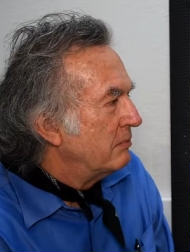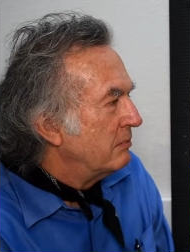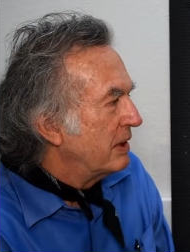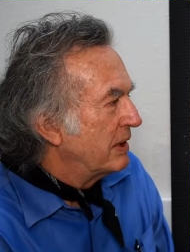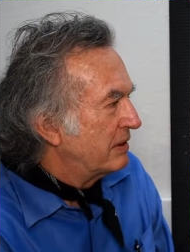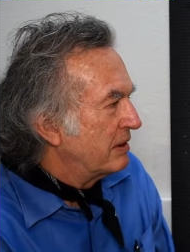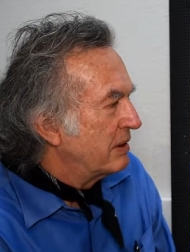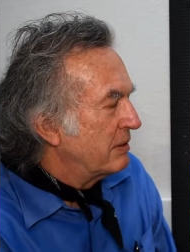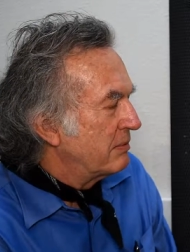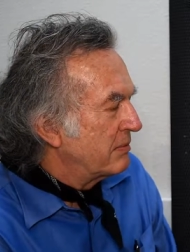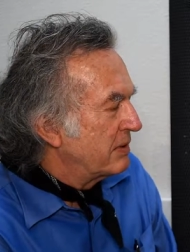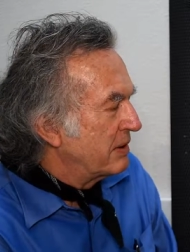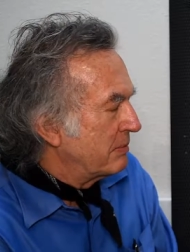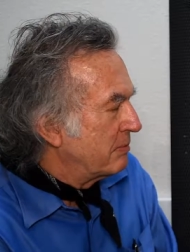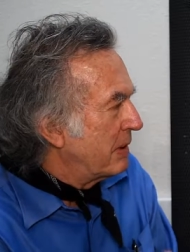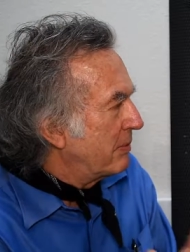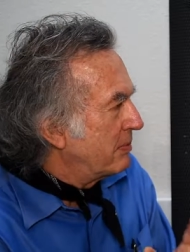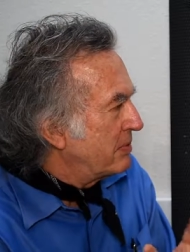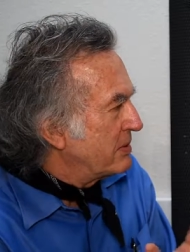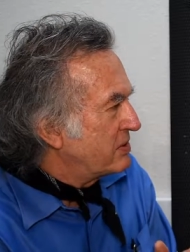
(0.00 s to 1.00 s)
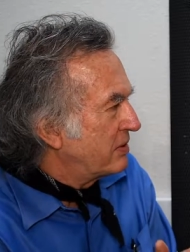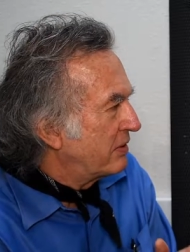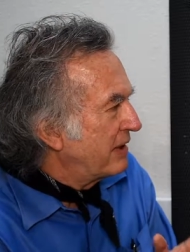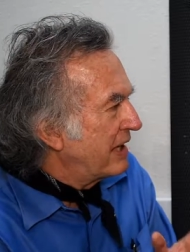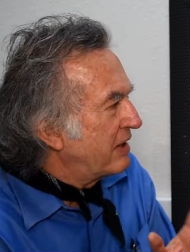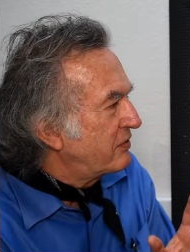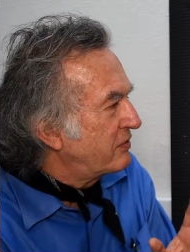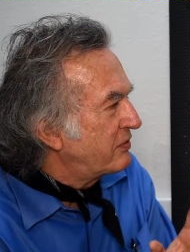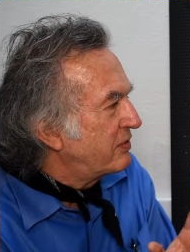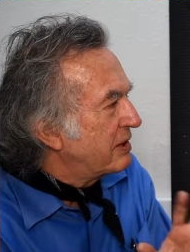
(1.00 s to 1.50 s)
But the Muppets are
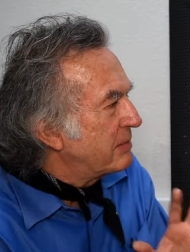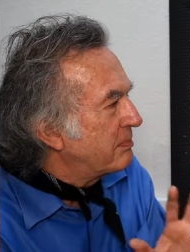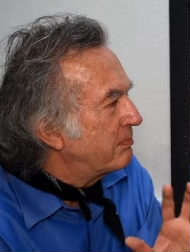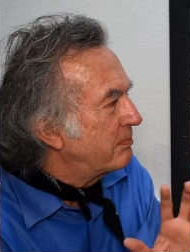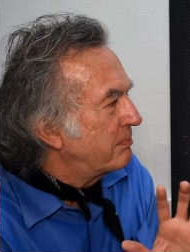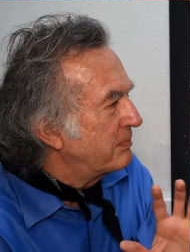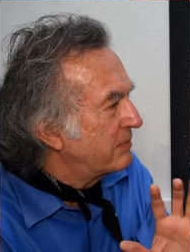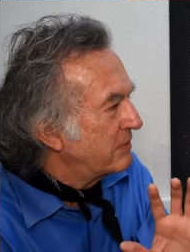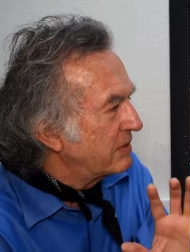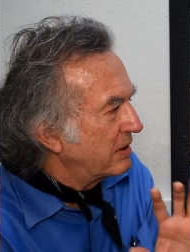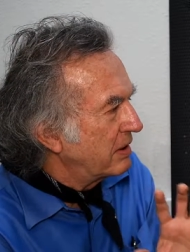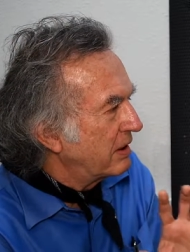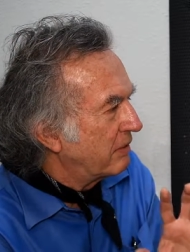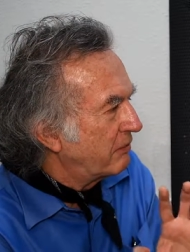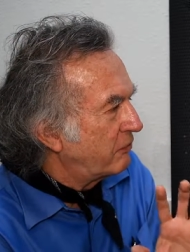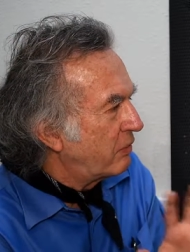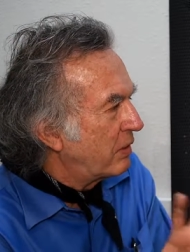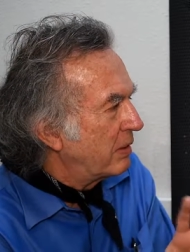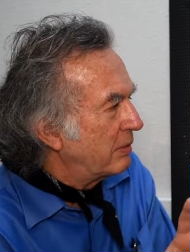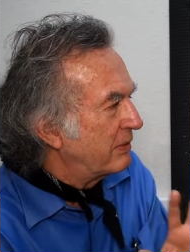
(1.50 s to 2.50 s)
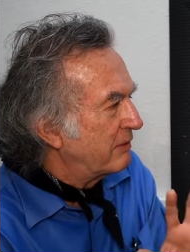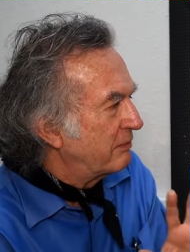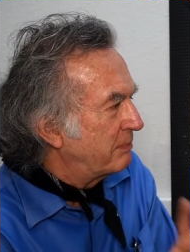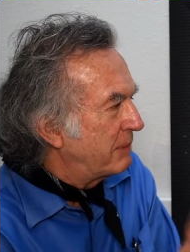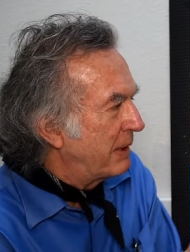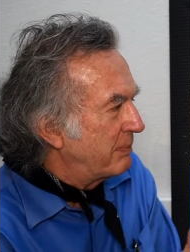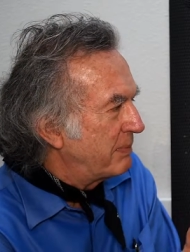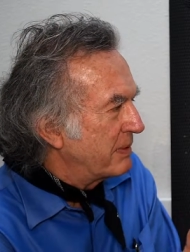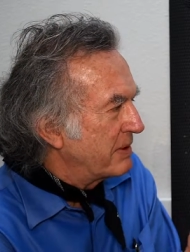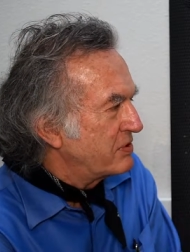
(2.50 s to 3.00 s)
actually a form of
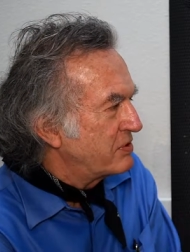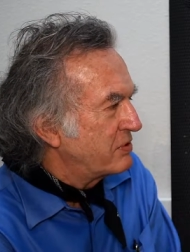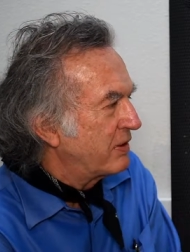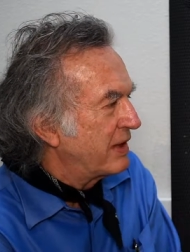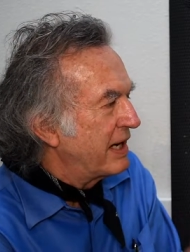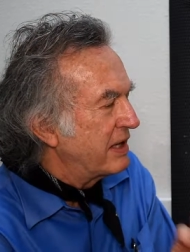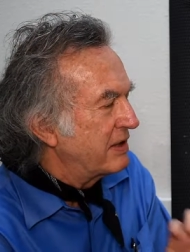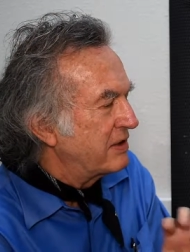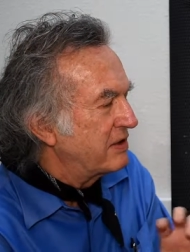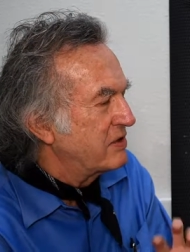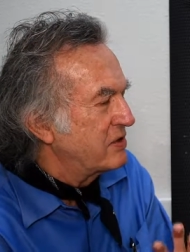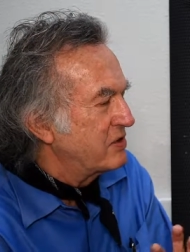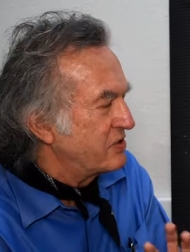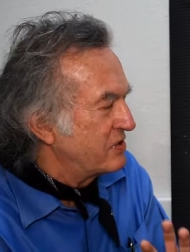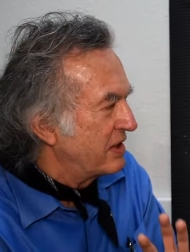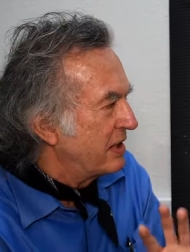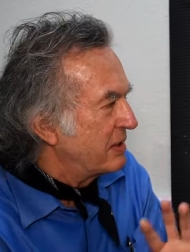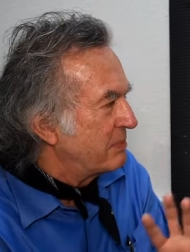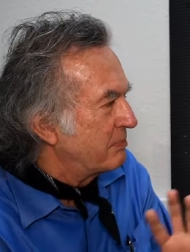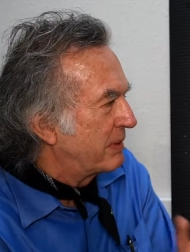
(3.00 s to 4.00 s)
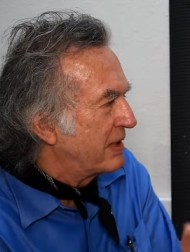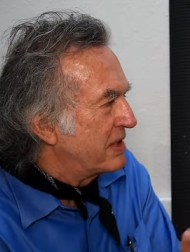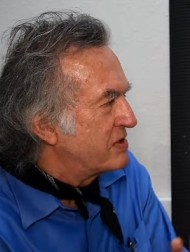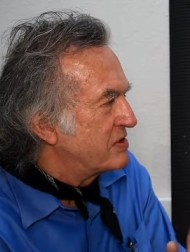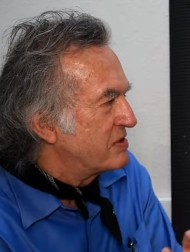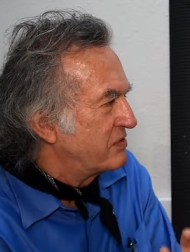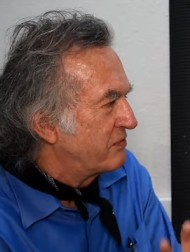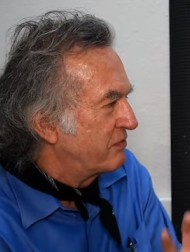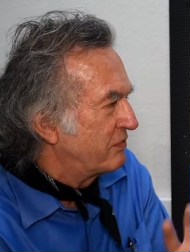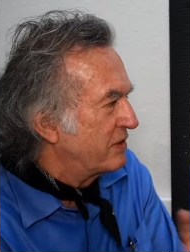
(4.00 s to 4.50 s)
puppet, so I had to design
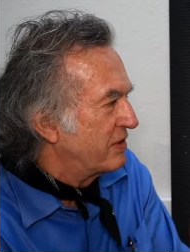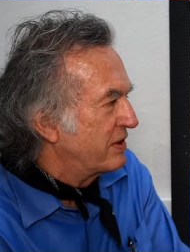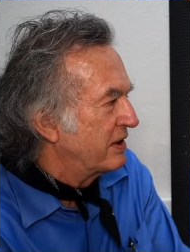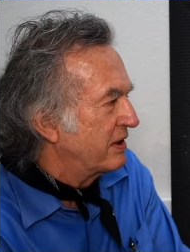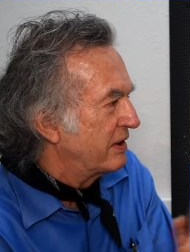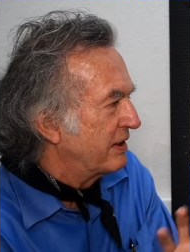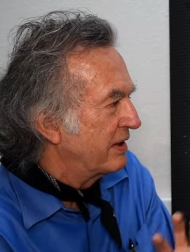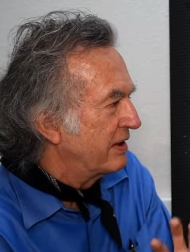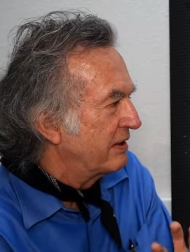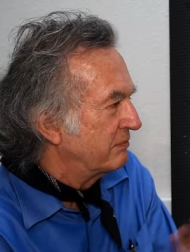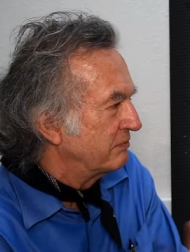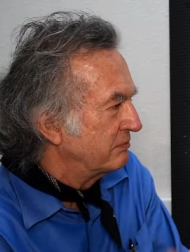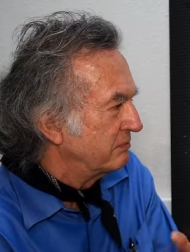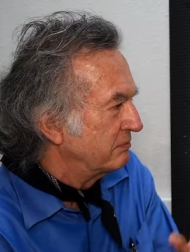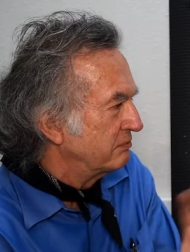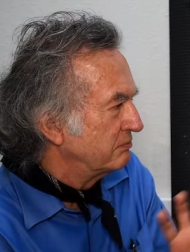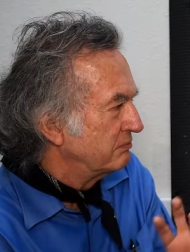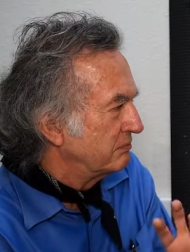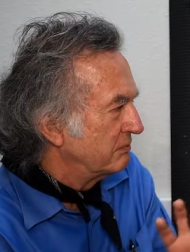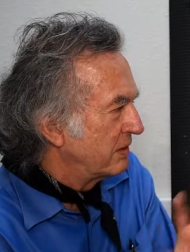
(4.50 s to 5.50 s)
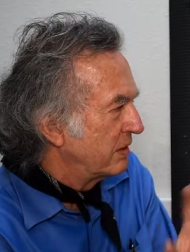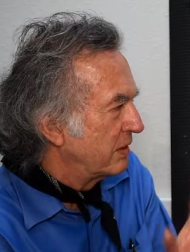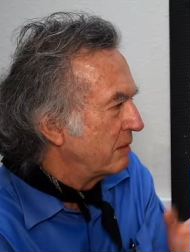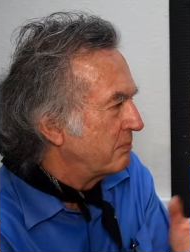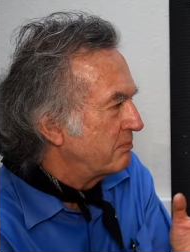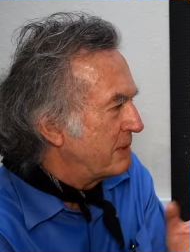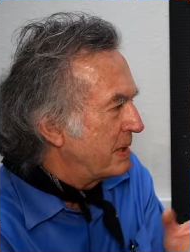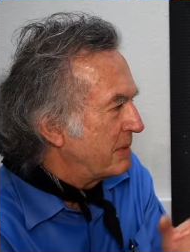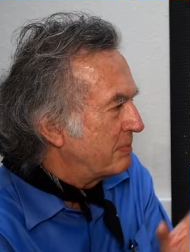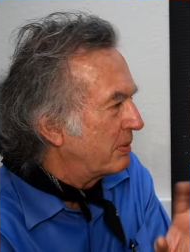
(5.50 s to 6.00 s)
places for the
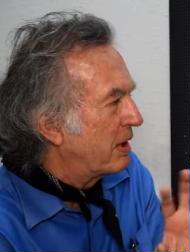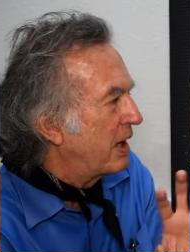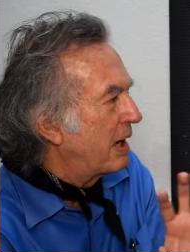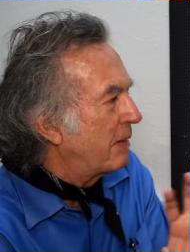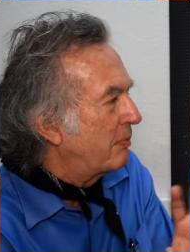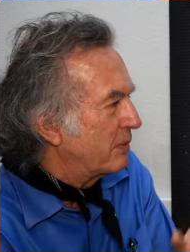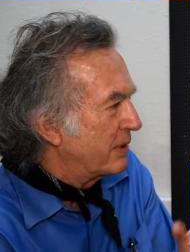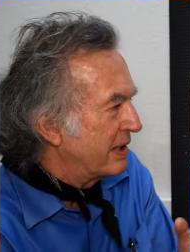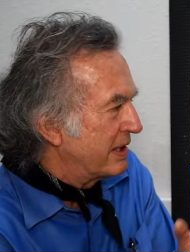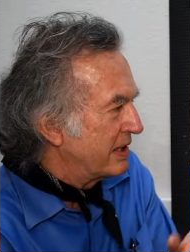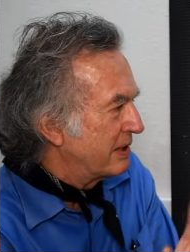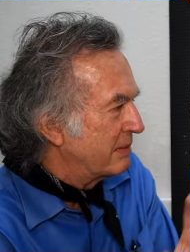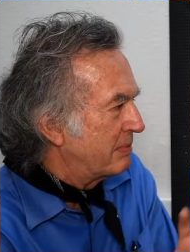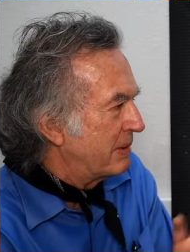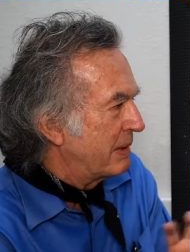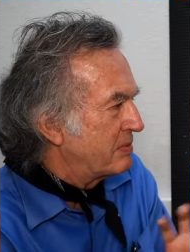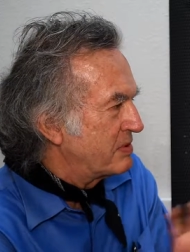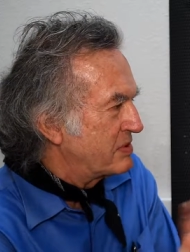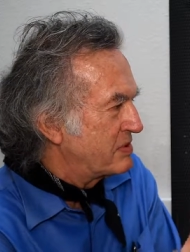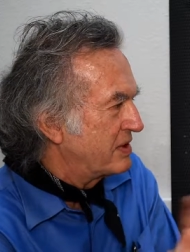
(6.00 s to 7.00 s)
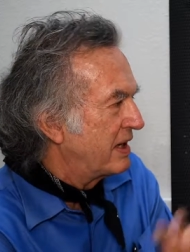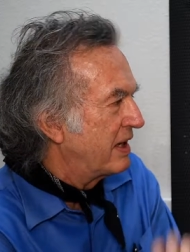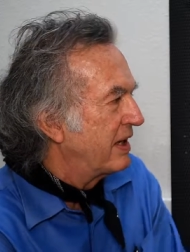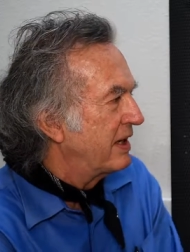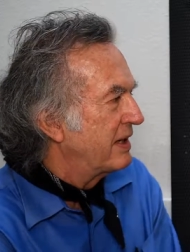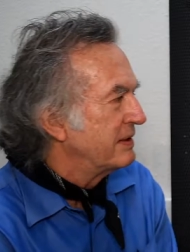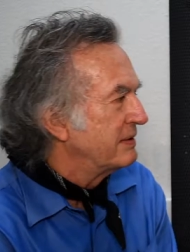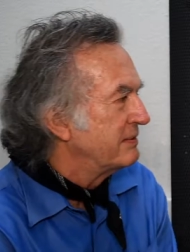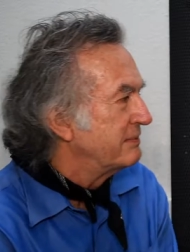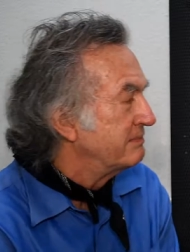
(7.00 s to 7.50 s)
people operating the puppets to
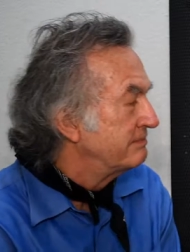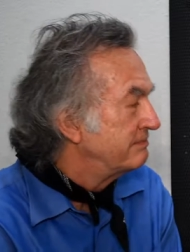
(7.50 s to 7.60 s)
hide.